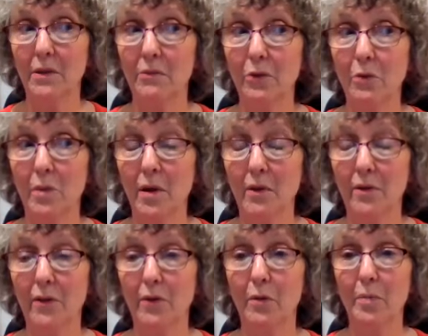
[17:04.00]

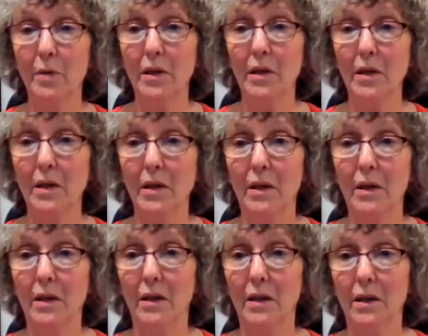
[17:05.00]
aromatherapy
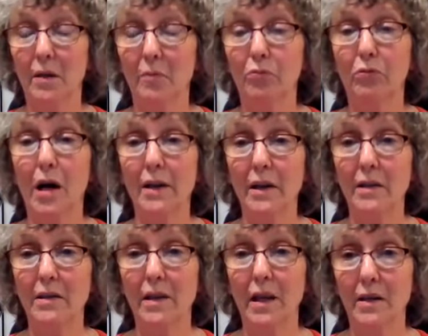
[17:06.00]

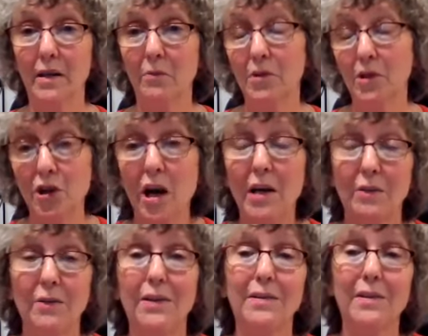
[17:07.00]
product, and there was a
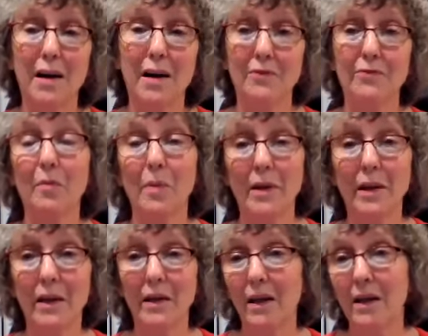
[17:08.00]
child that died from it.
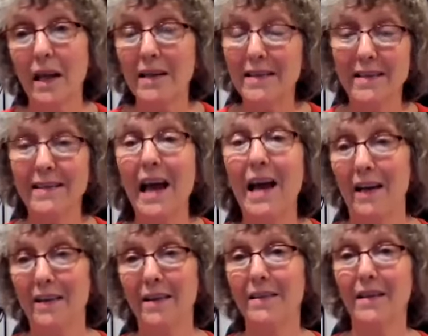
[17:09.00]
And that's
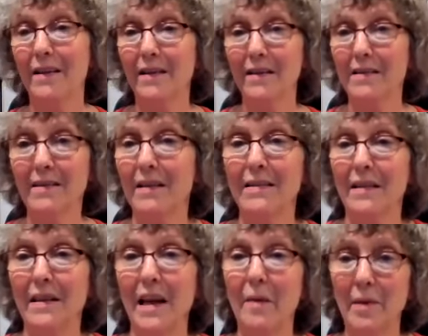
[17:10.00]
sad. That just
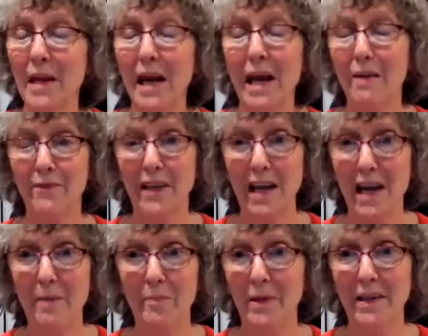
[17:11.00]
doesn't happen to
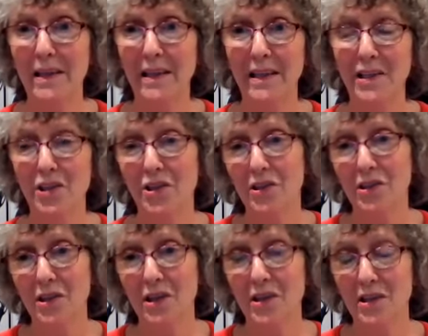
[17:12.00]
happen. And
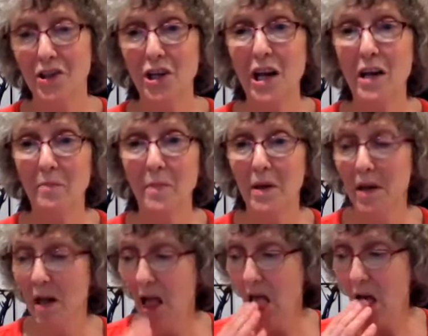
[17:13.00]
it's a shame.
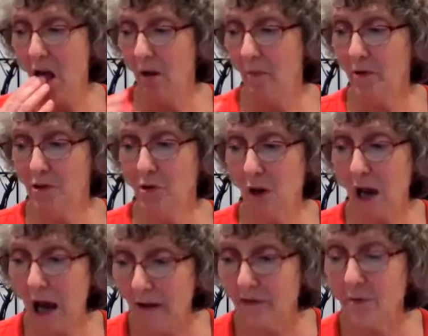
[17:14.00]
But so you
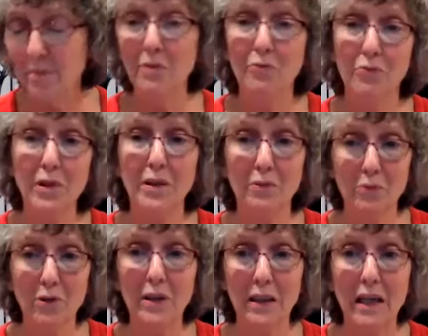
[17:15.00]
have to be really,
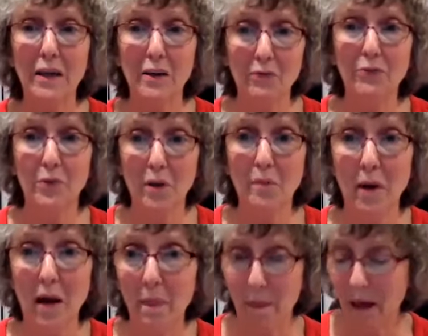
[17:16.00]
really careful
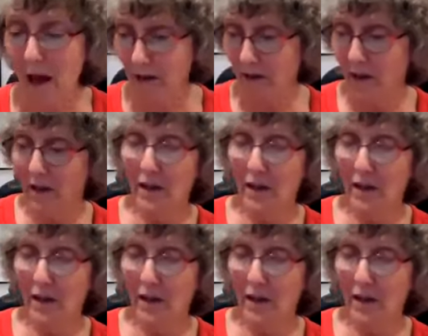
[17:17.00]
about that.